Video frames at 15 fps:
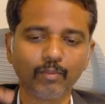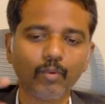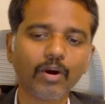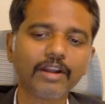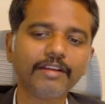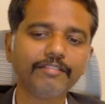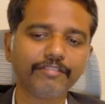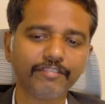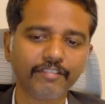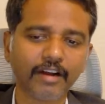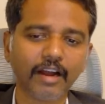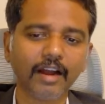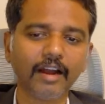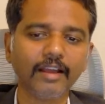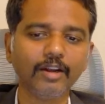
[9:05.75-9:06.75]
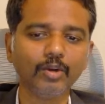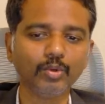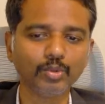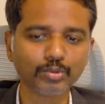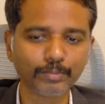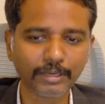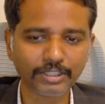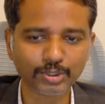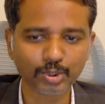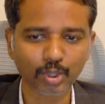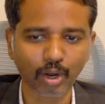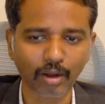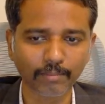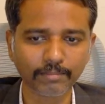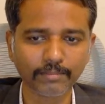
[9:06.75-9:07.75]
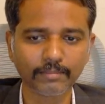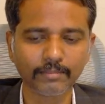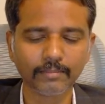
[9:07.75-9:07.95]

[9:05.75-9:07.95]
What if I lose my job?